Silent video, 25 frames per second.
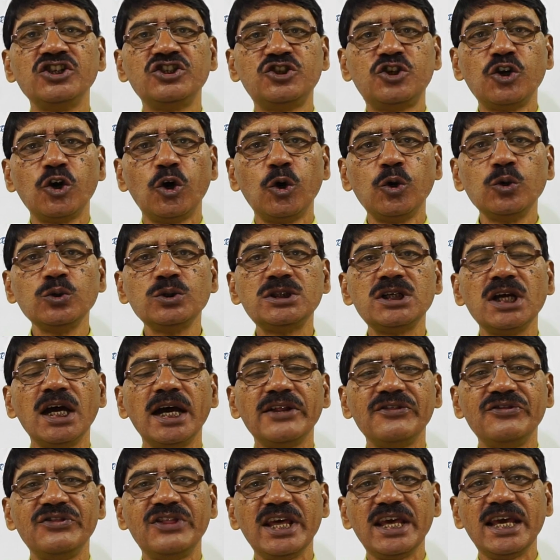Don't
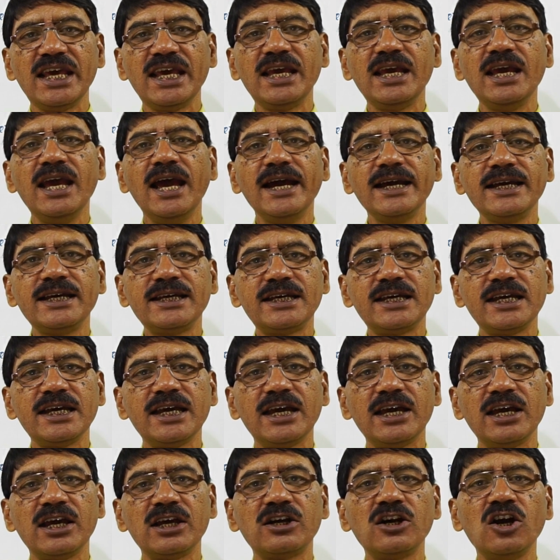they
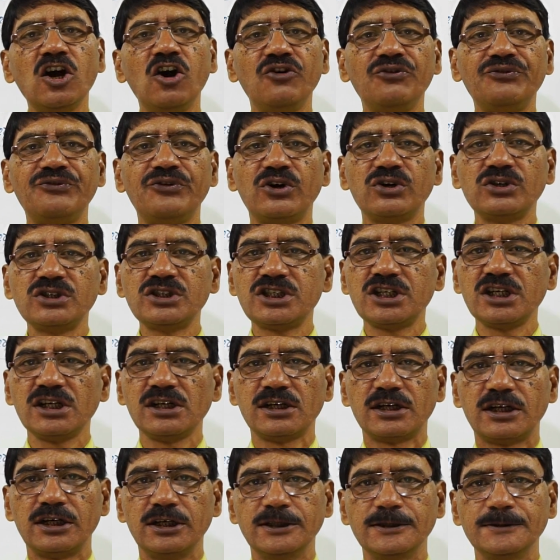care for
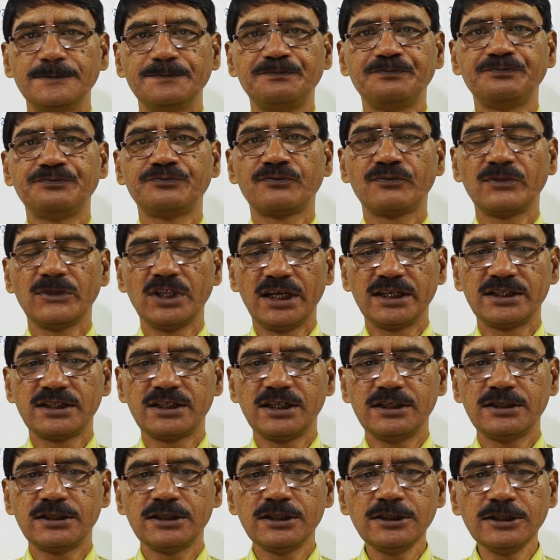children? Next
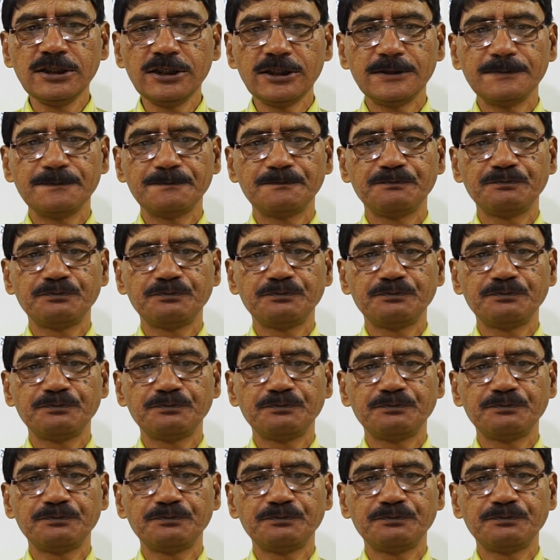sentence.